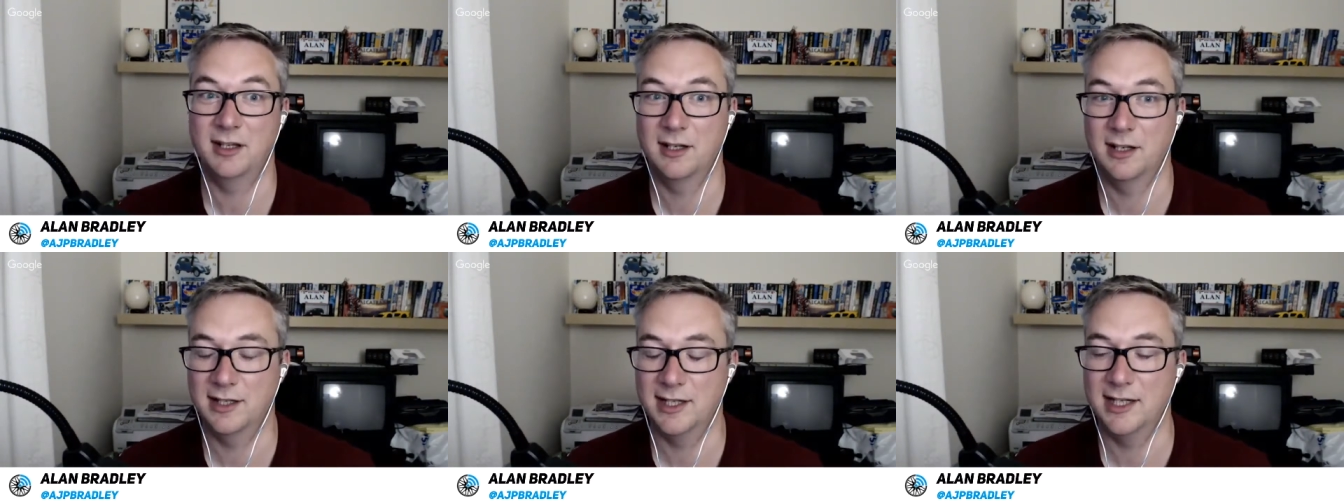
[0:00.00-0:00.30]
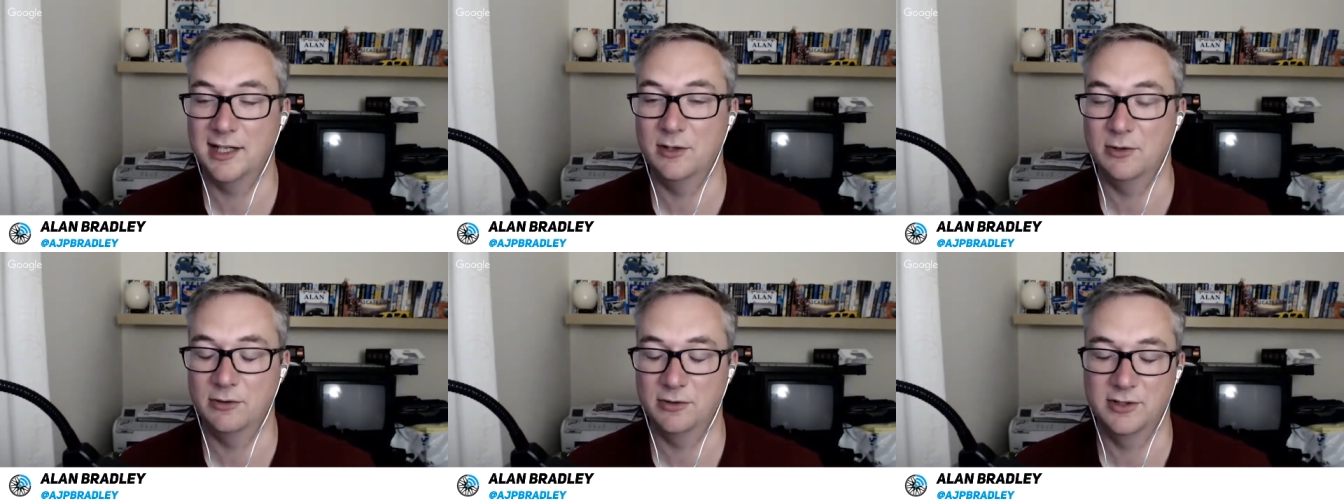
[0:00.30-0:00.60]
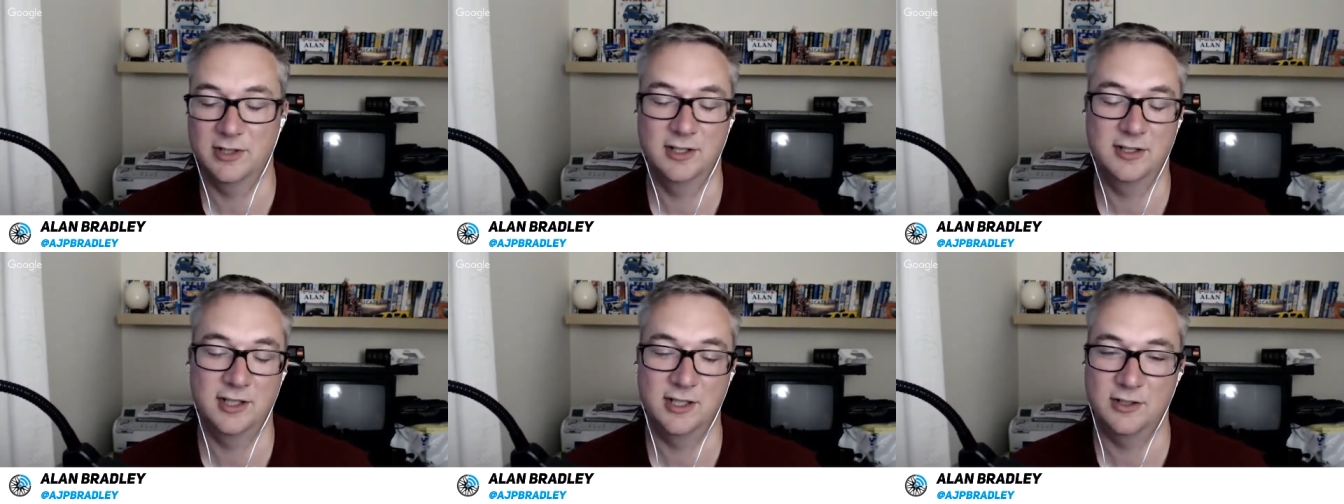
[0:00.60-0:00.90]
and then it all
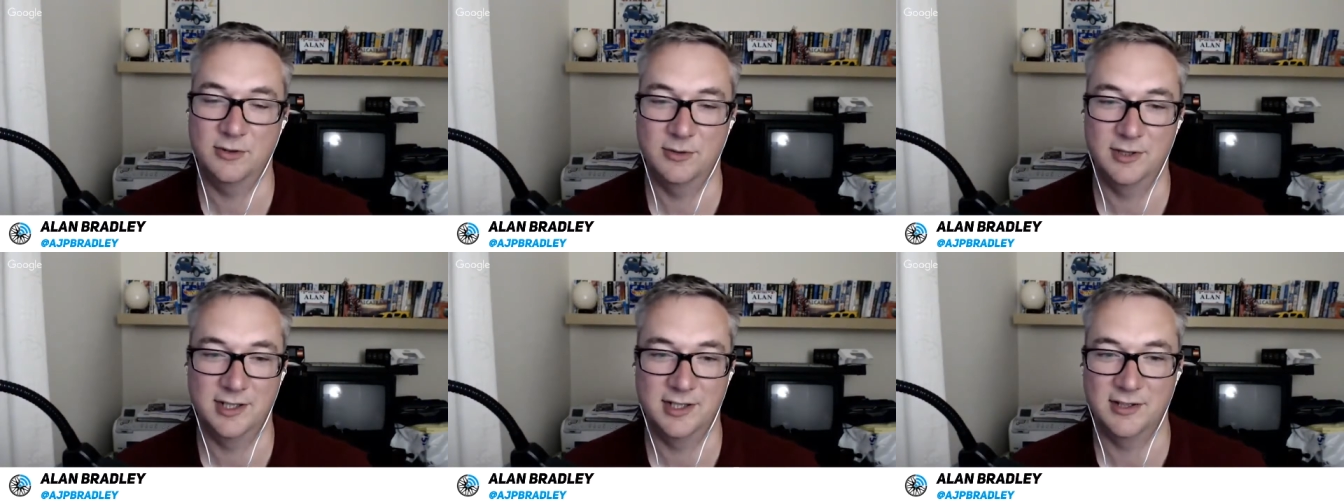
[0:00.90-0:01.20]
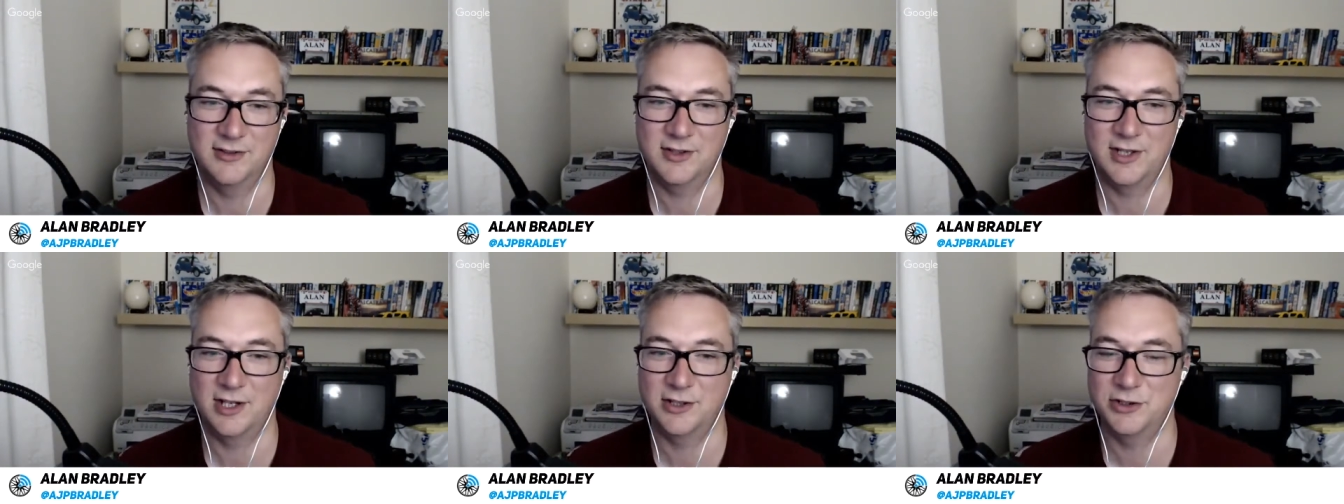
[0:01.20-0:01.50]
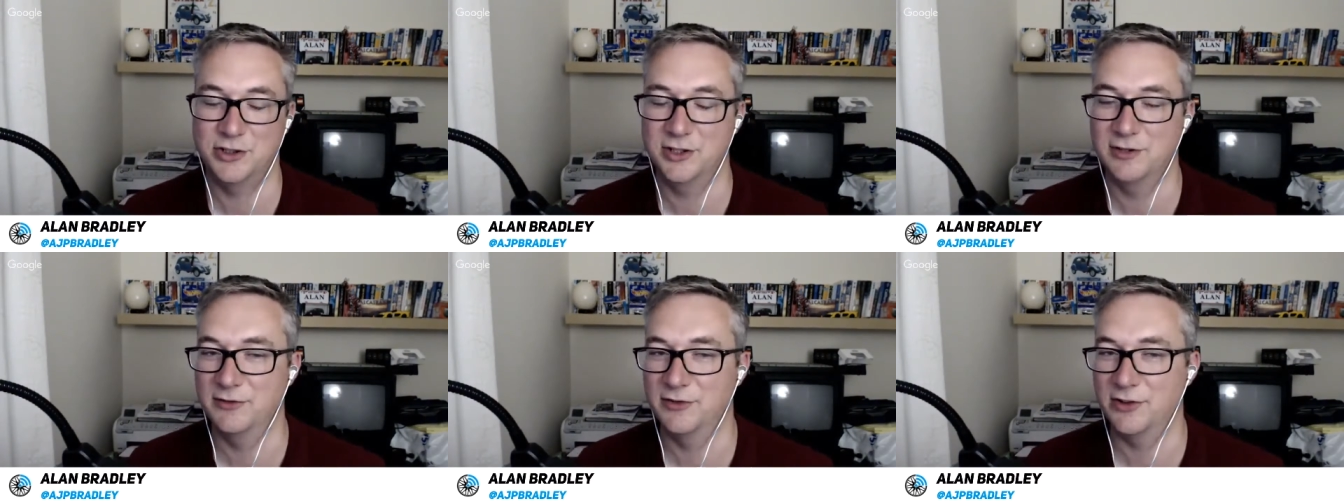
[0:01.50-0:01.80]
turned into a
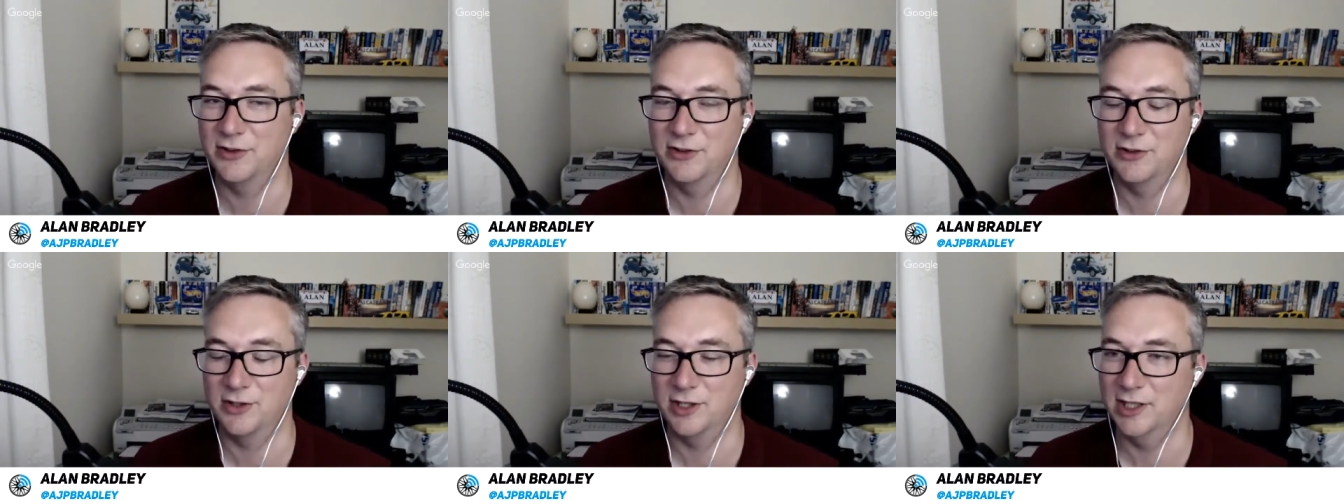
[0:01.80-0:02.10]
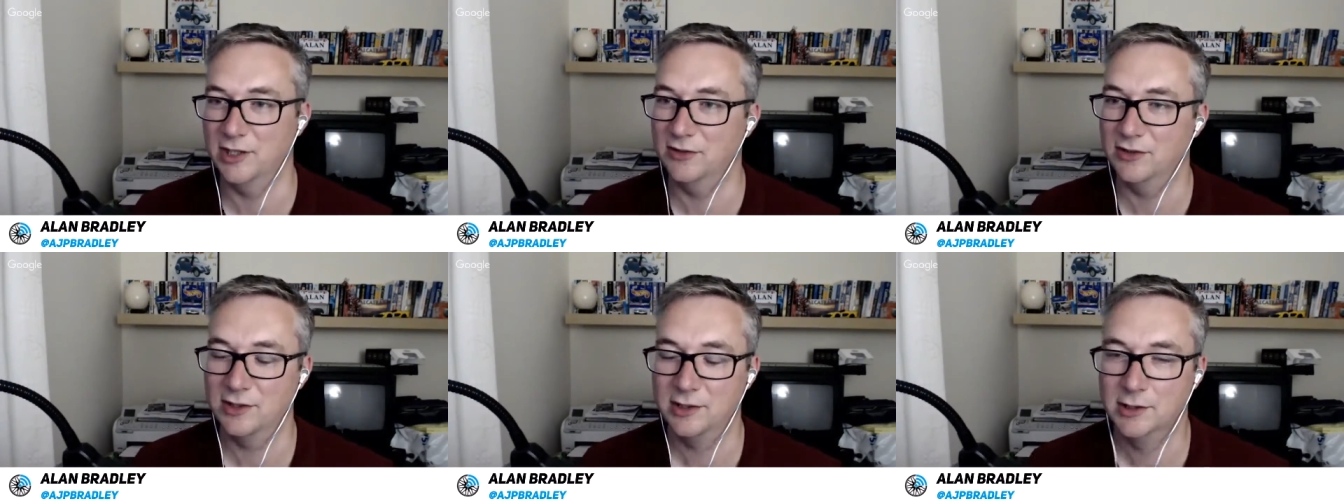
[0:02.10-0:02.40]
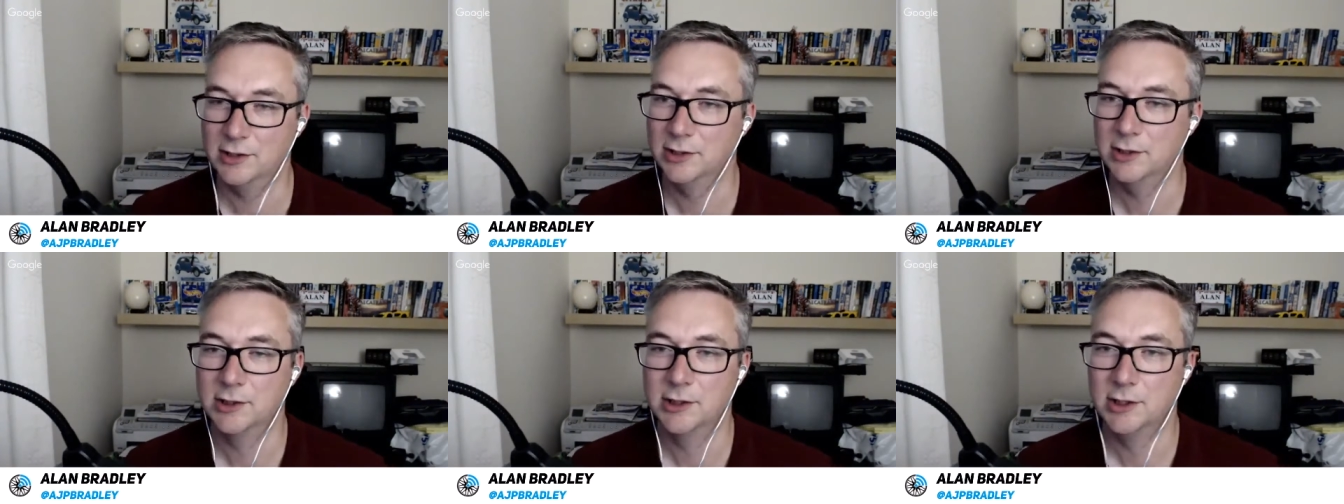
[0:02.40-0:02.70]
discussion of Suzuki's.
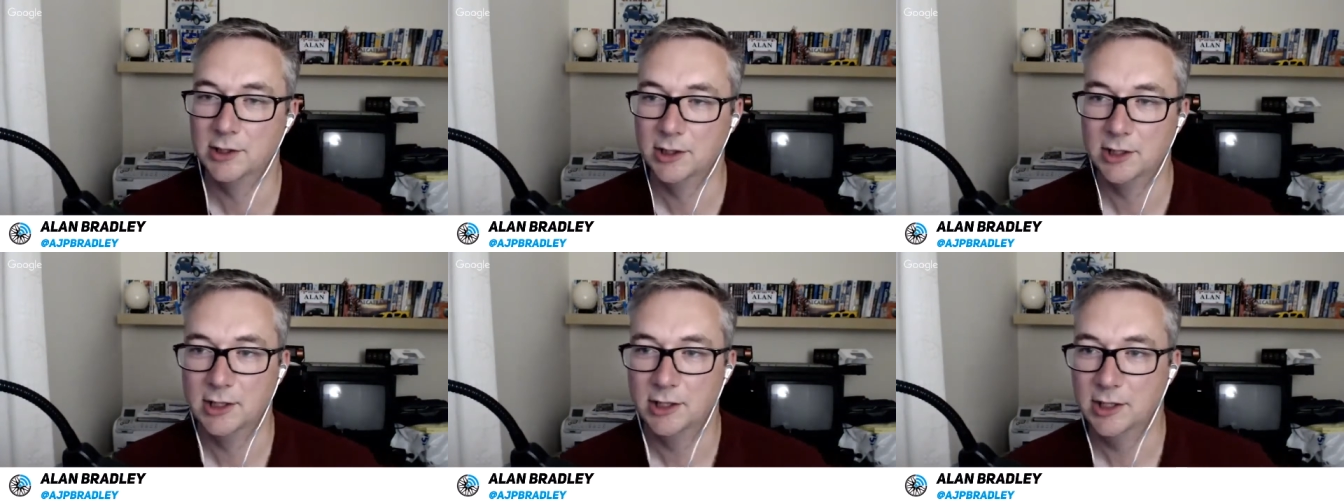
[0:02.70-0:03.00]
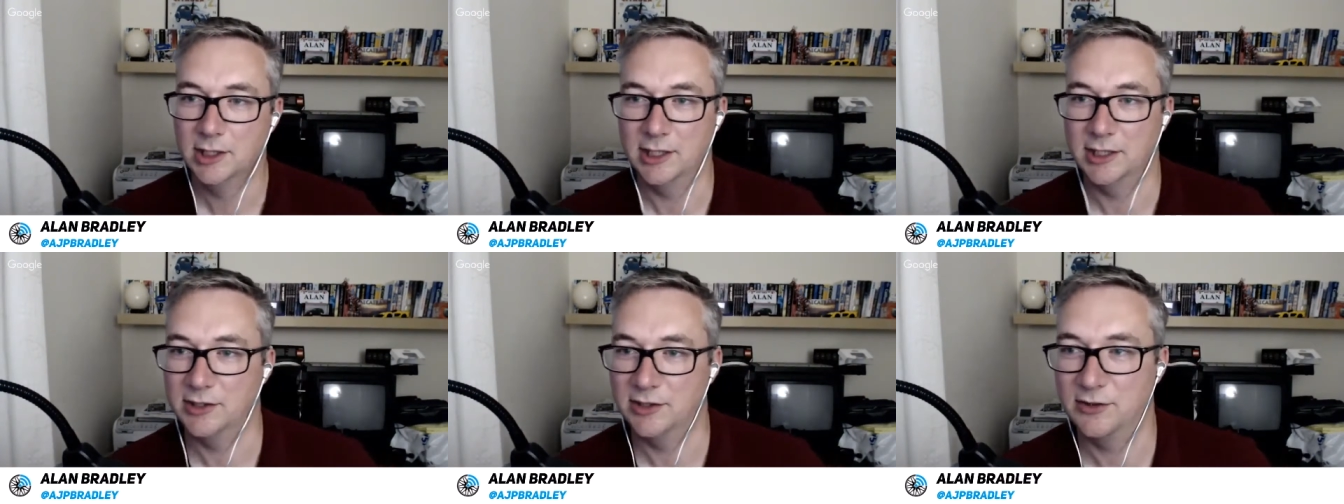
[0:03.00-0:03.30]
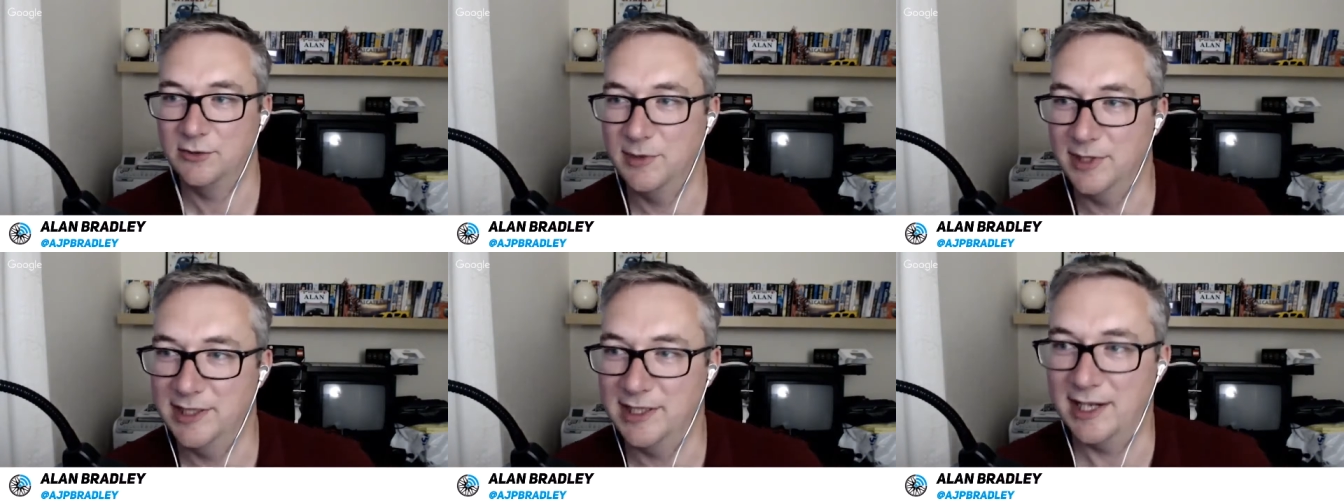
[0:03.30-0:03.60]
It just
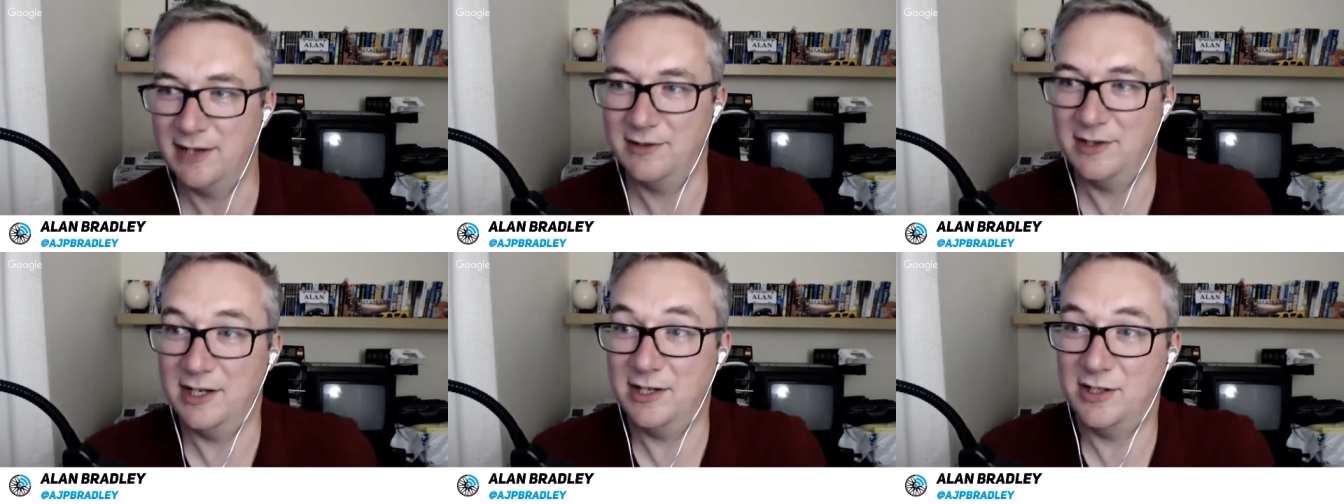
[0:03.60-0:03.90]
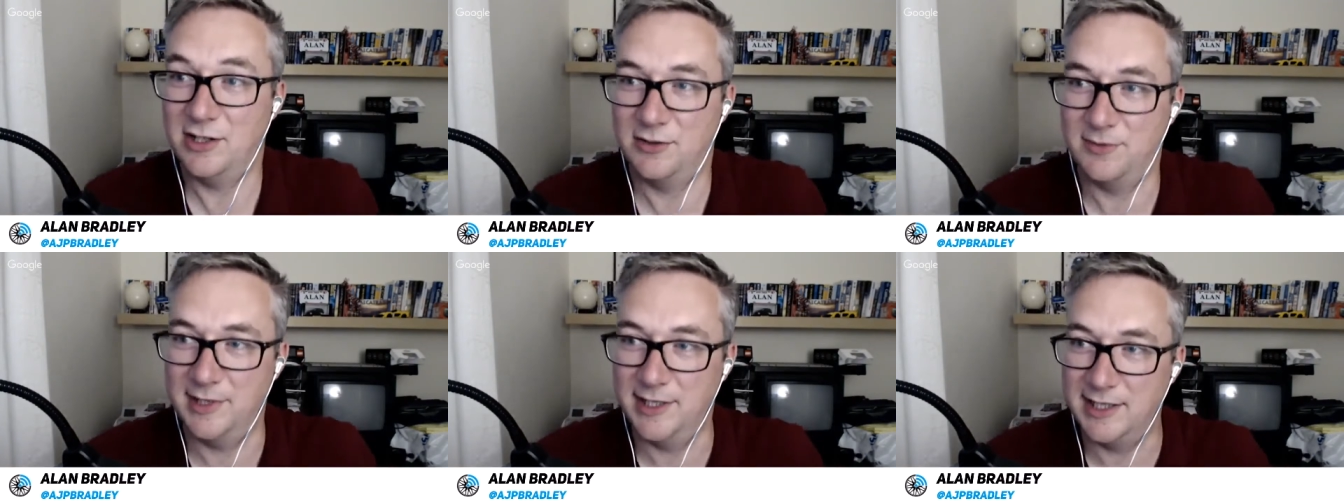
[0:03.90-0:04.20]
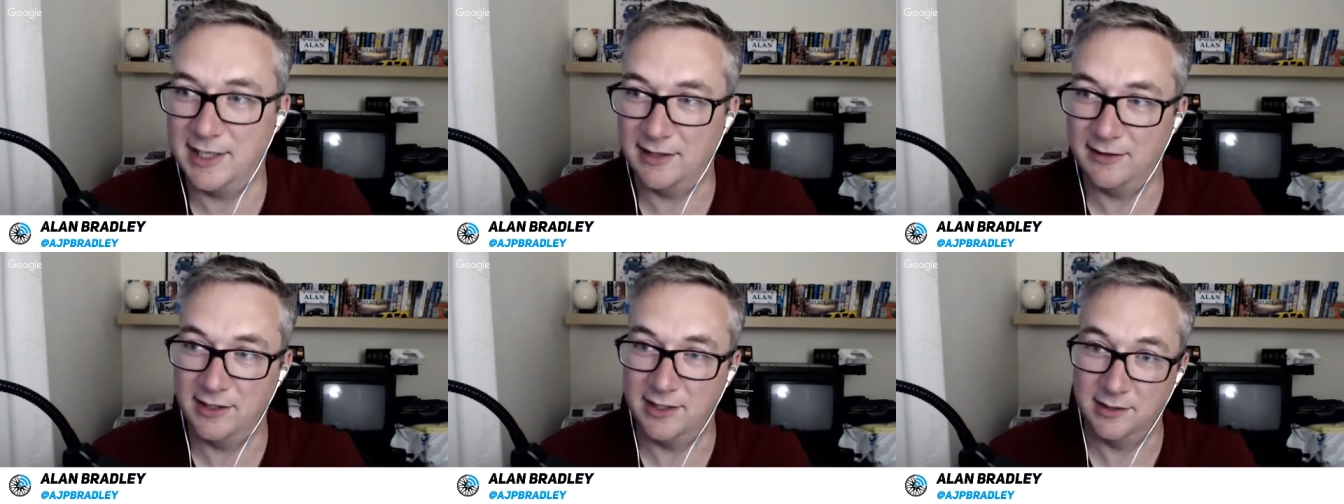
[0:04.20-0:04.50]
went down. It just went
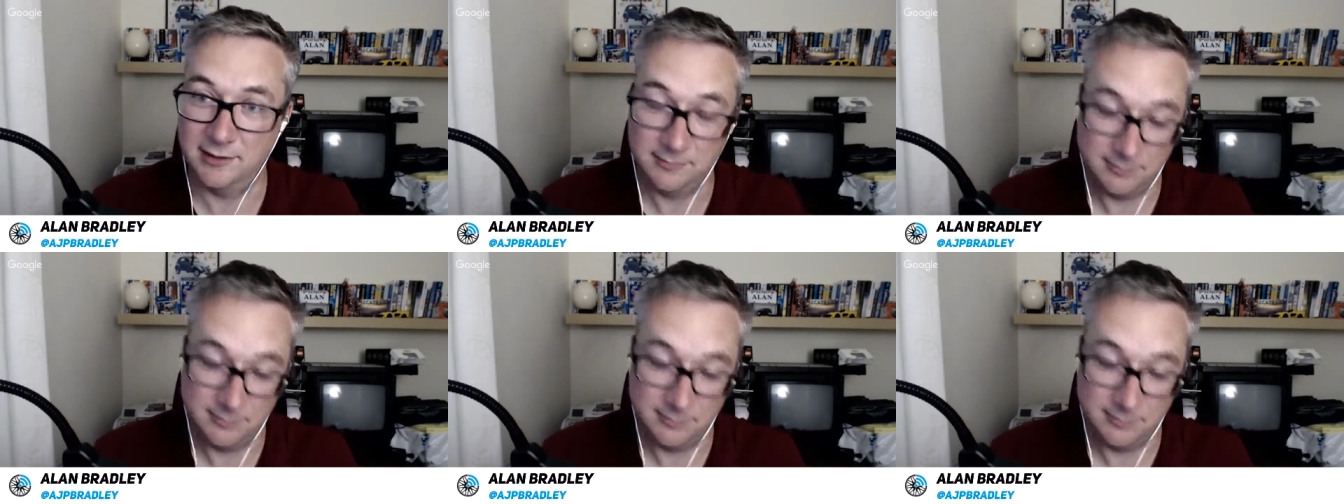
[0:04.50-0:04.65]
downhill,